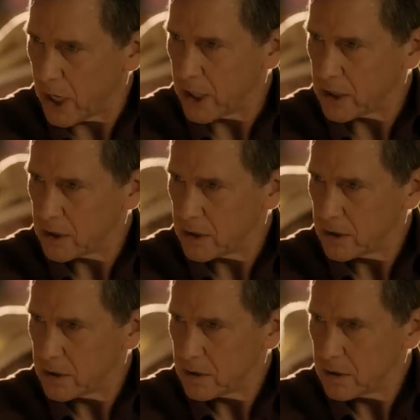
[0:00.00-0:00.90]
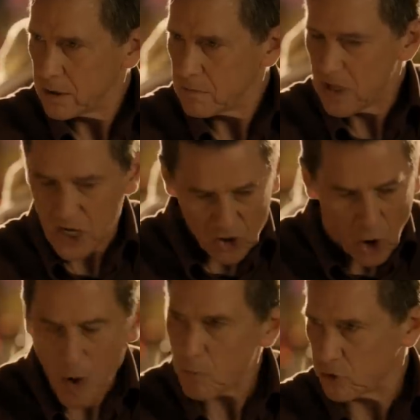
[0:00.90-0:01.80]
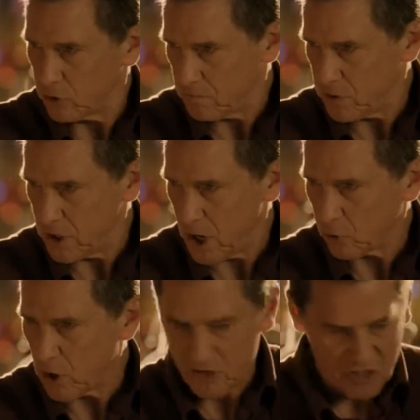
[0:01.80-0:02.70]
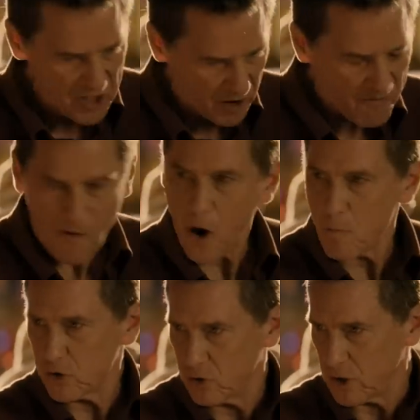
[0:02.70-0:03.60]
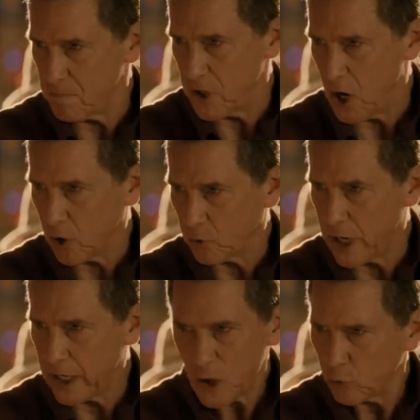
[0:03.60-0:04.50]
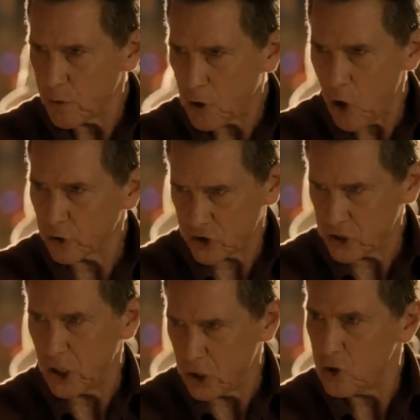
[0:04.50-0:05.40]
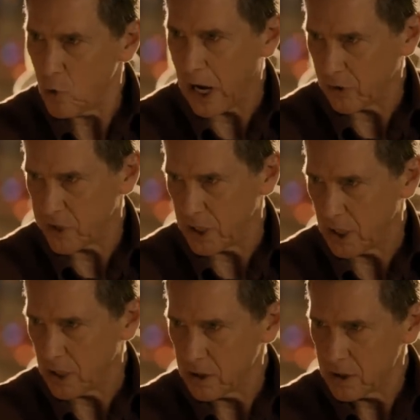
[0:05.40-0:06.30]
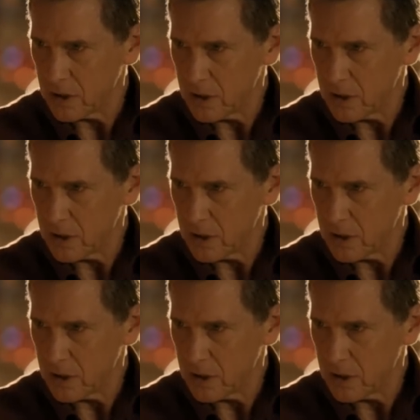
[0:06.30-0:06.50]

all right that his arm was going to be all right, that their farm was going to be all right. I don't recall seeing you out there.